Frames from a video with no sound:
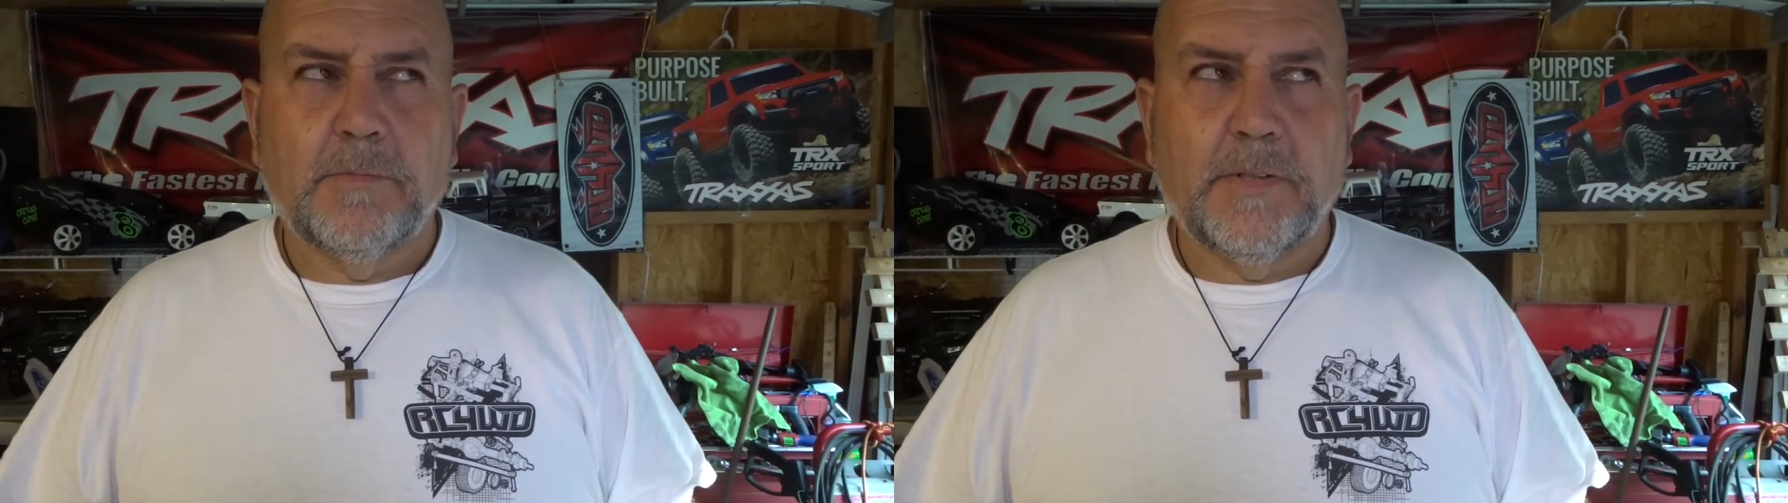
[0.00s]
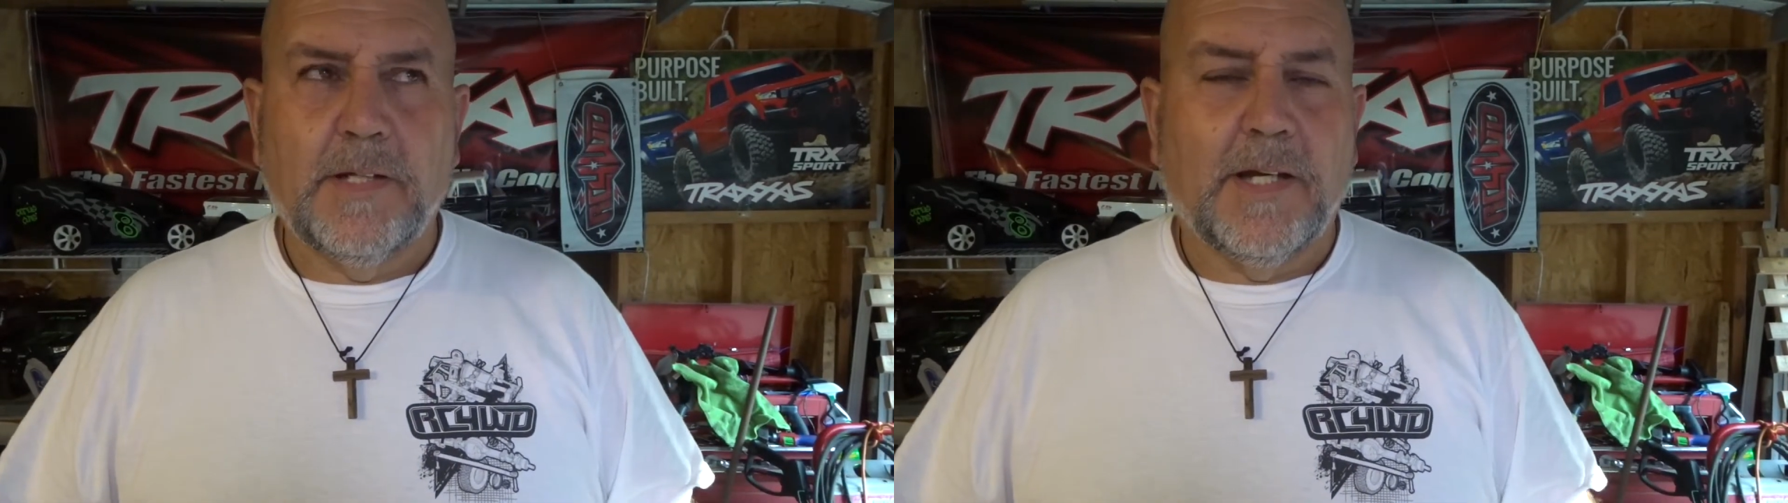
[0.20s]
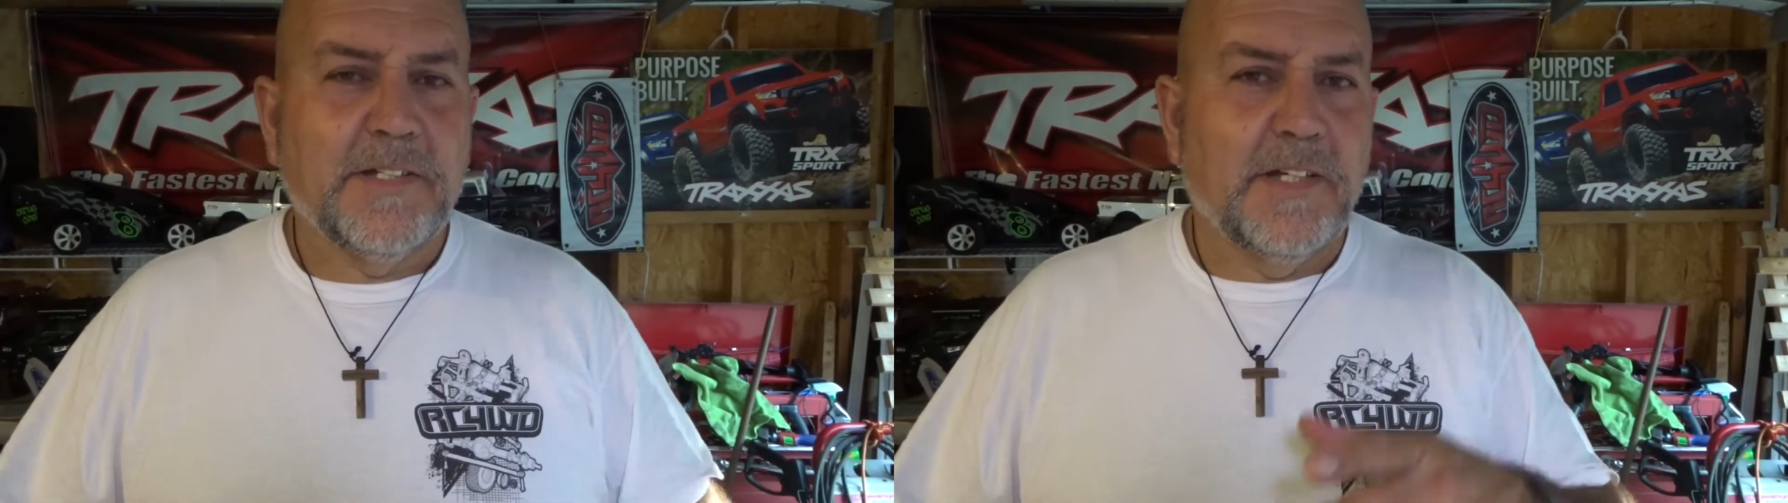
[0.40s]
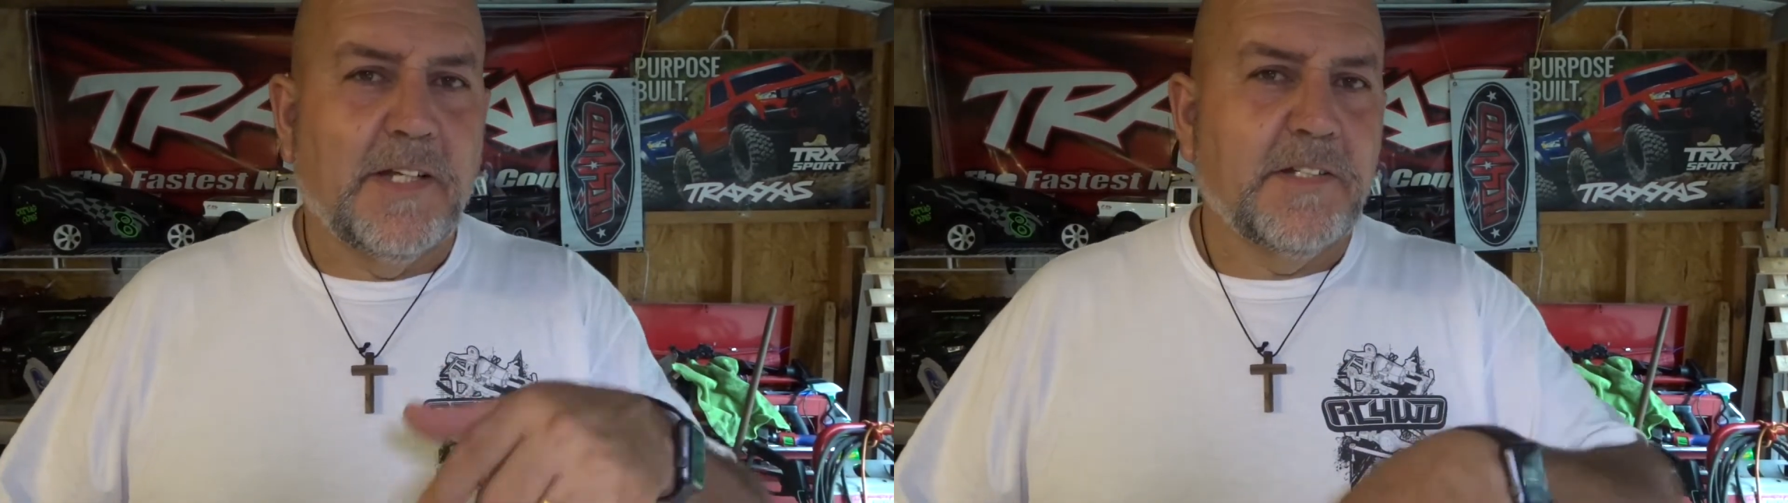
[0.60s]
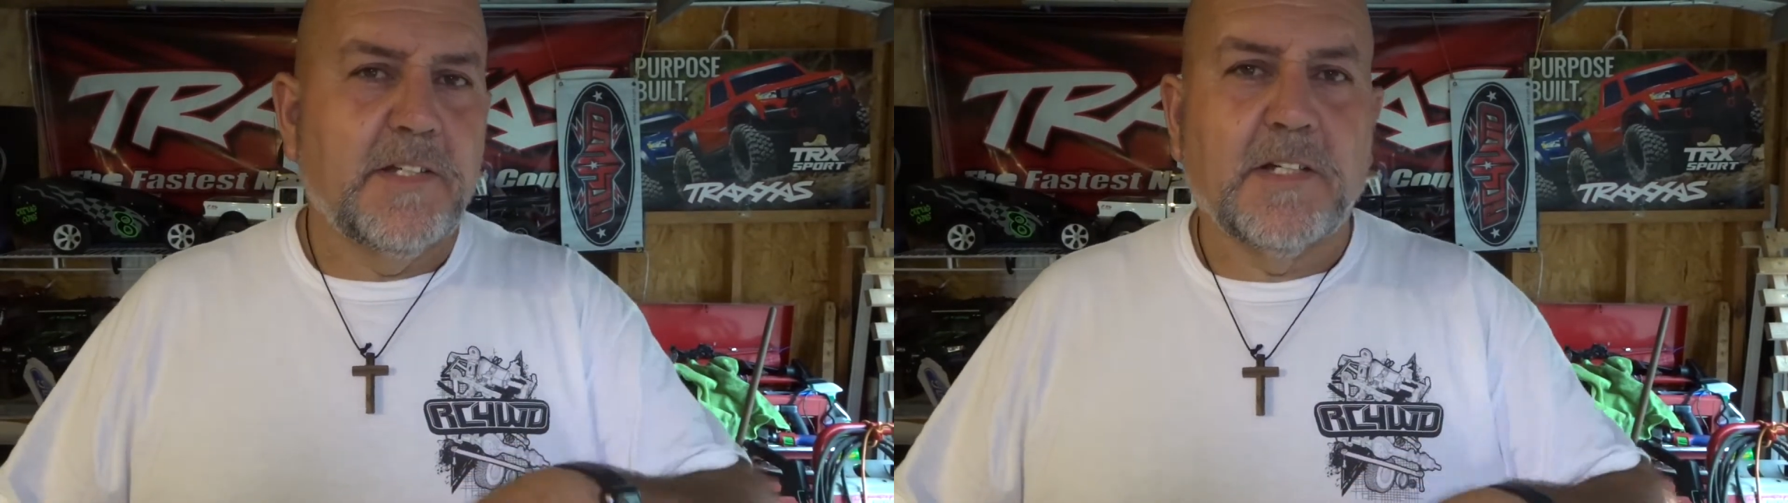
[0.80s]
Yeah, I said
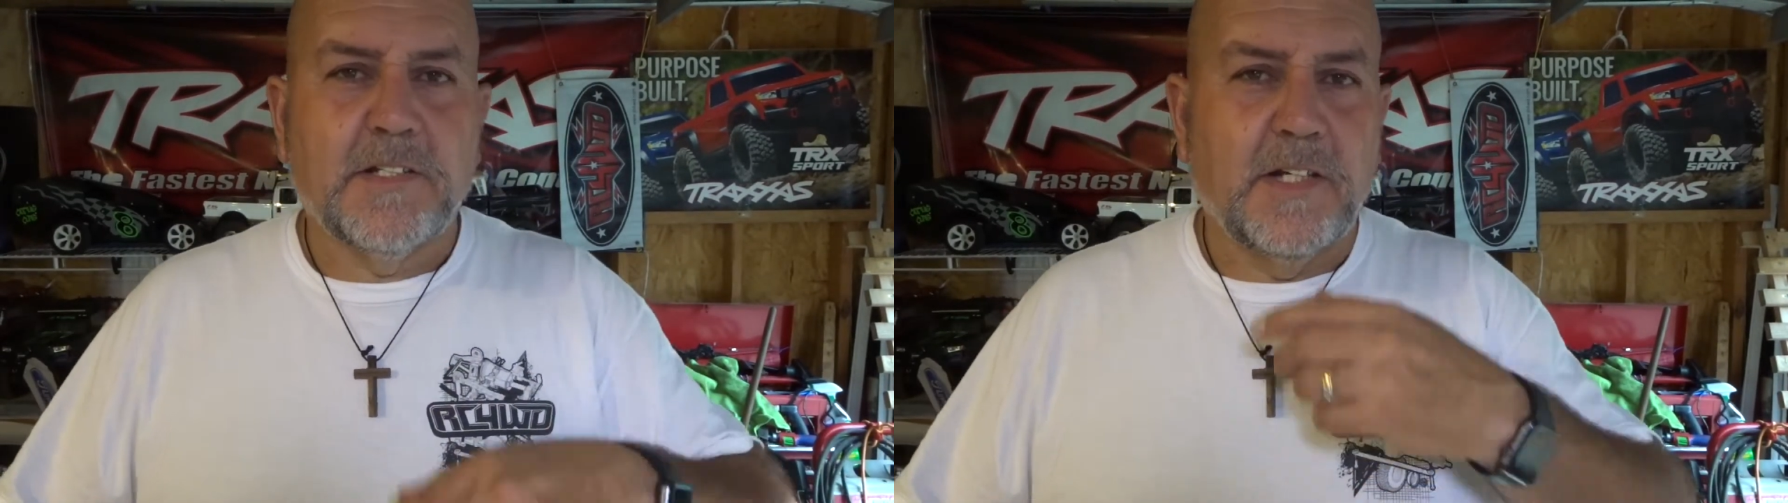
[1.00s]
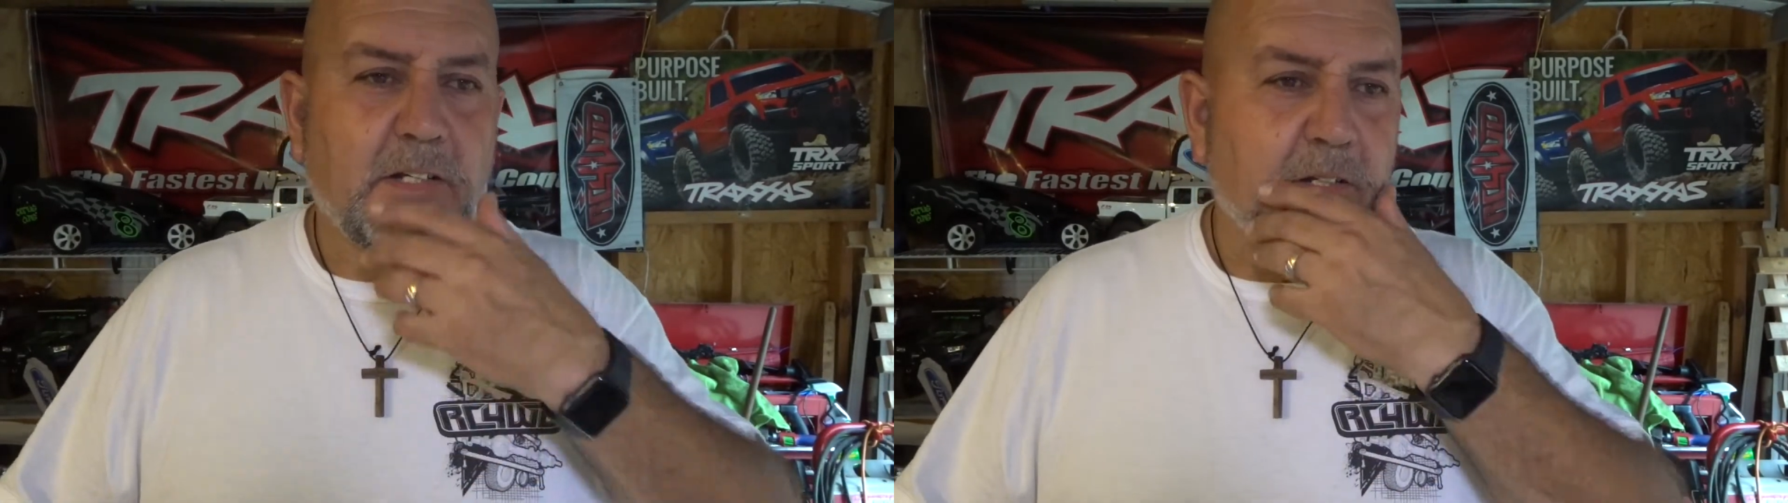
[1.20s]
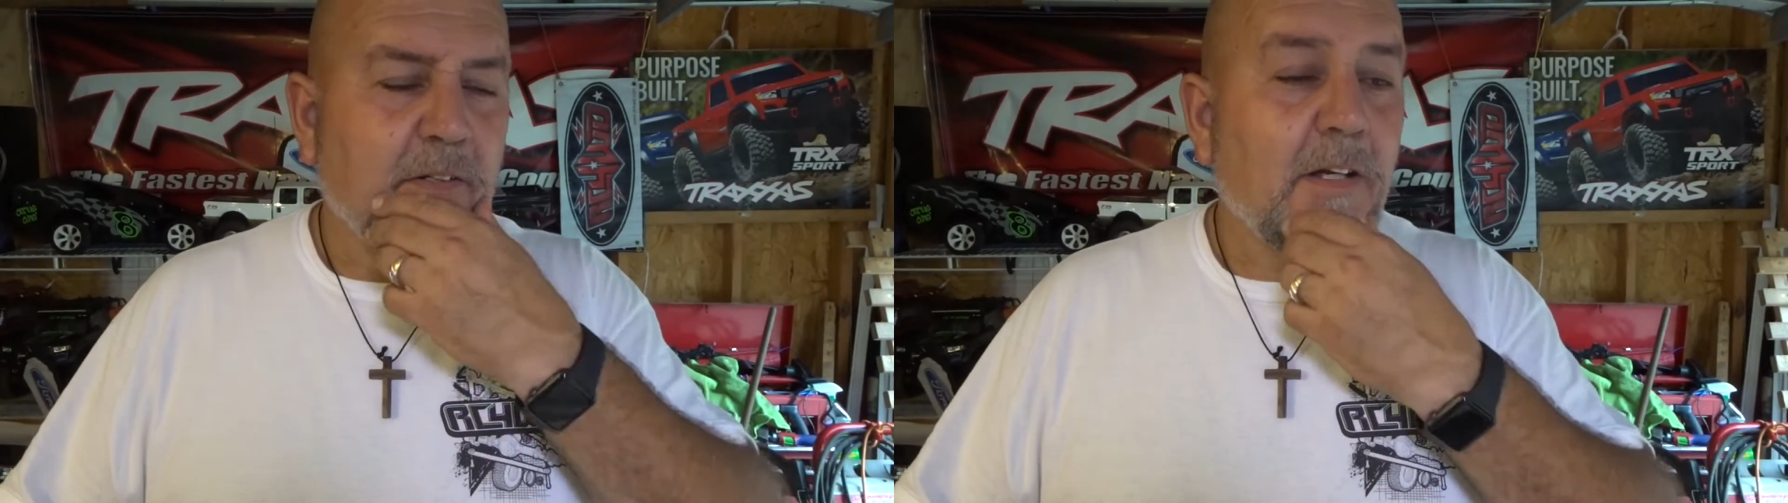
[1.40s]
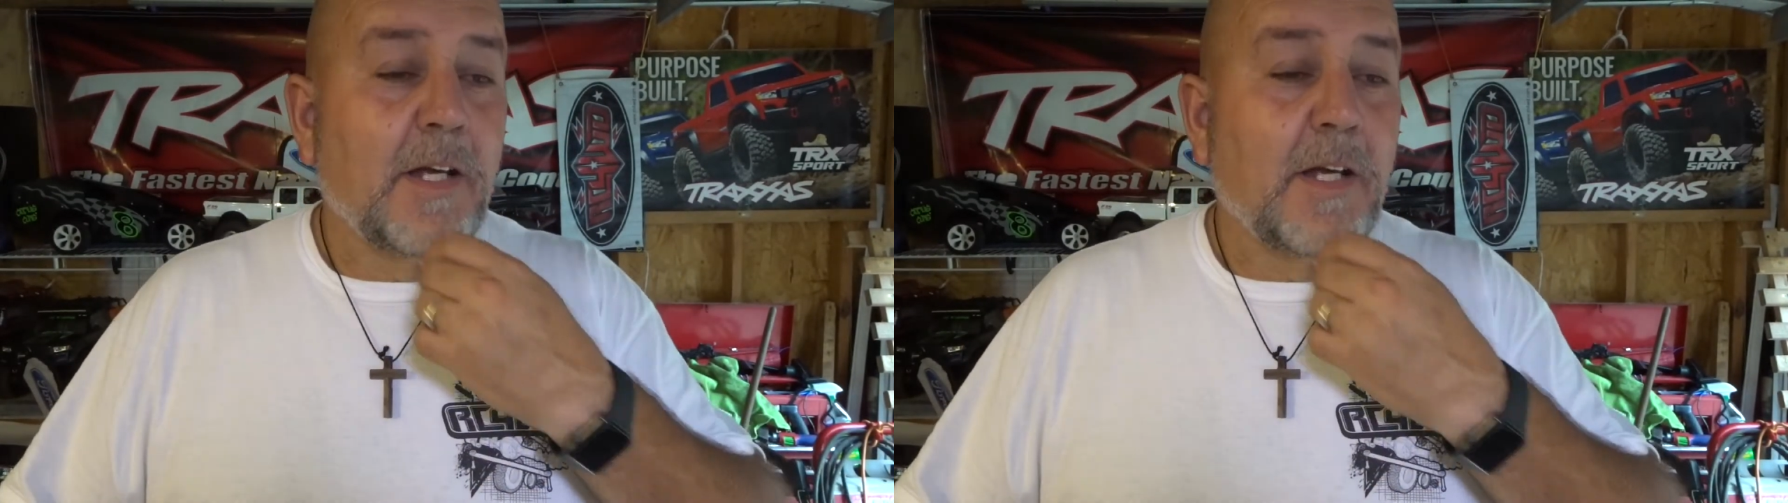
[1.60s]
SCX10 too.